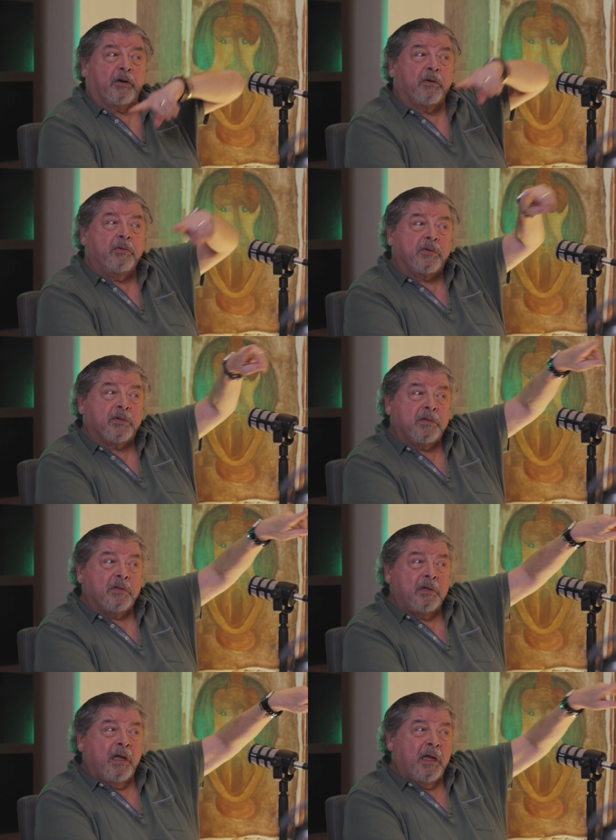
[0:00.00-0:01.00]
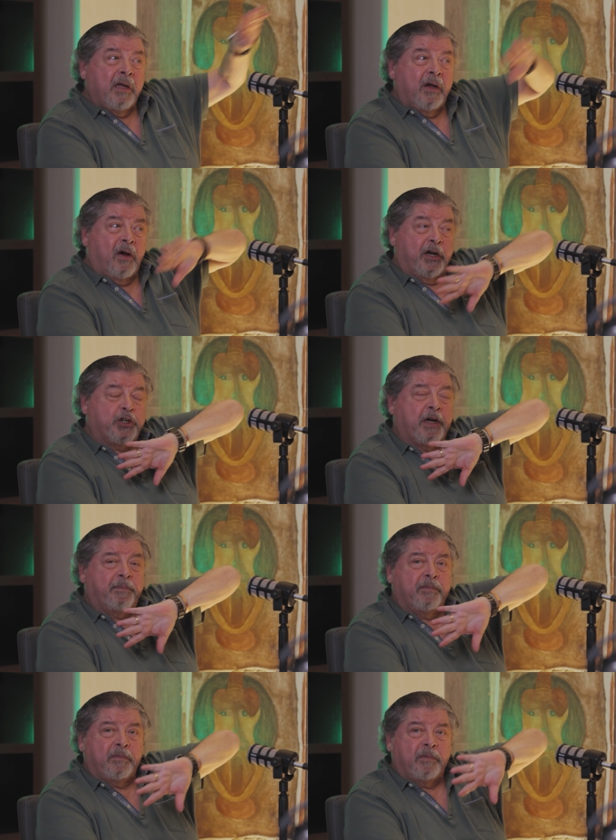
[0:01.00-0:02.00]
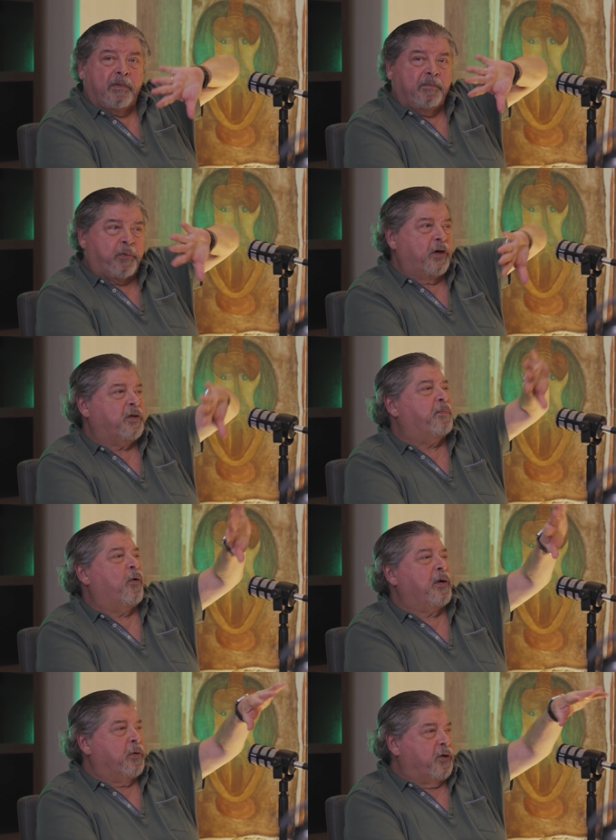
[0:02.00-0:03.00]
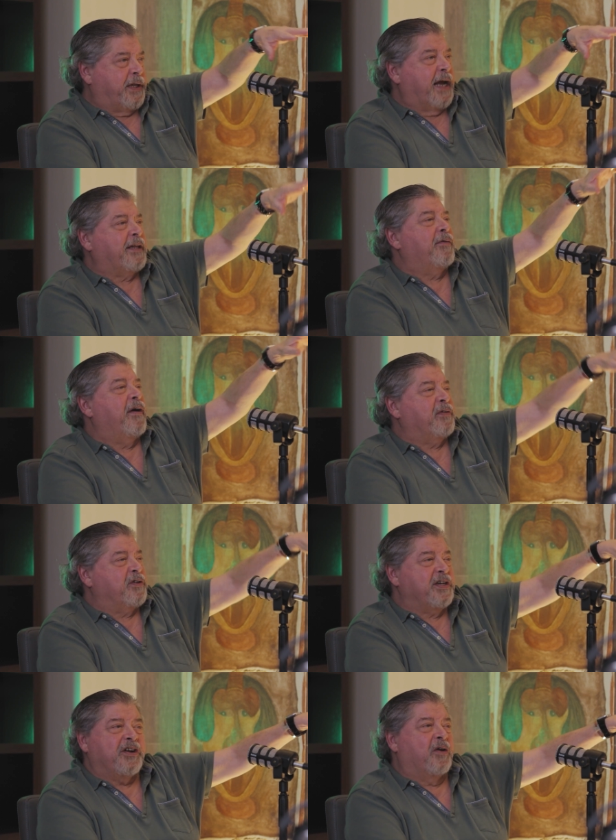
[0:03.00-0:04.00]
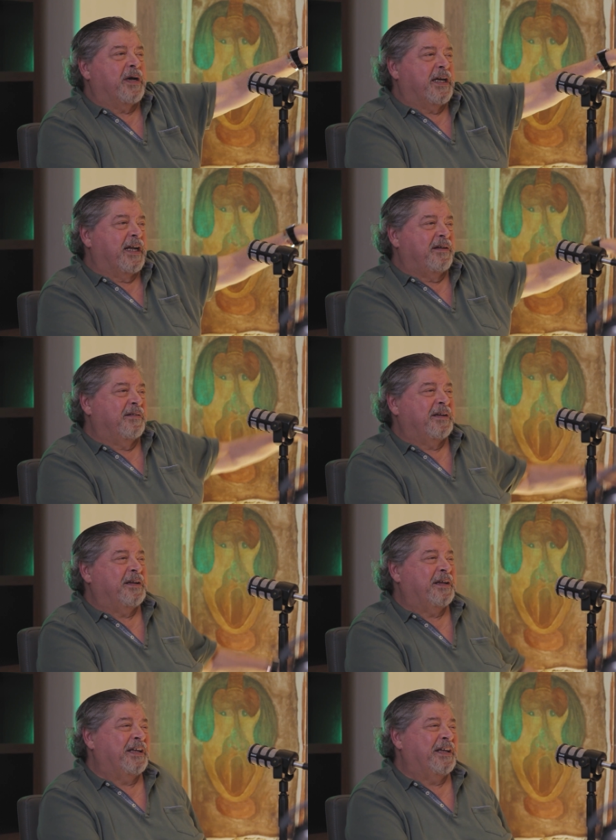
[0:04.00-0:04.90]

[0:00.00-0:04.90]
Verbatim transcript: sent him on a cruise, on a ship, port to port. Would you take the refugees? No one did.